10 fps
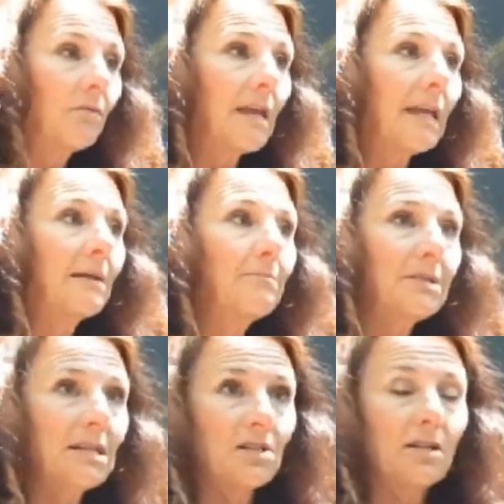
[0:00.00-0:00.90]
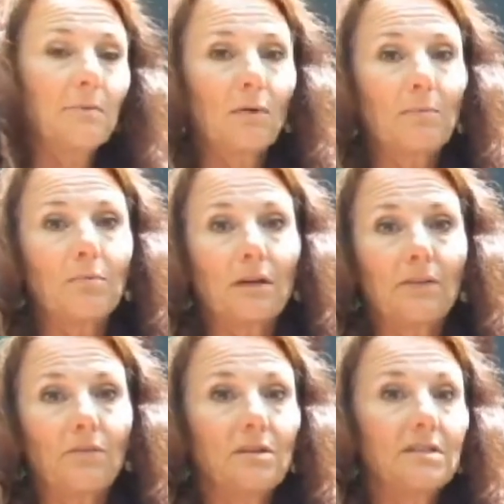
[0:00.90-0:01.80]
they can potentially be
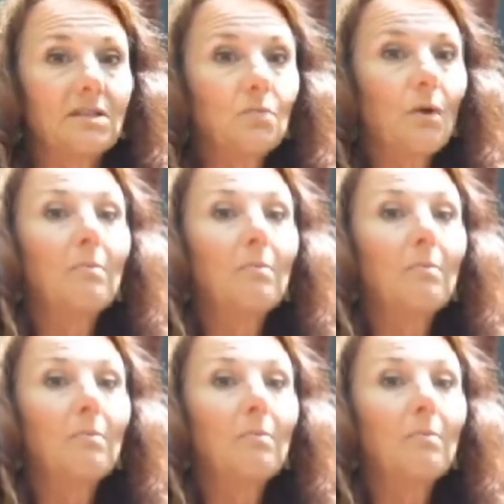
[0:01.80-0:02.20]
reproductive units as well.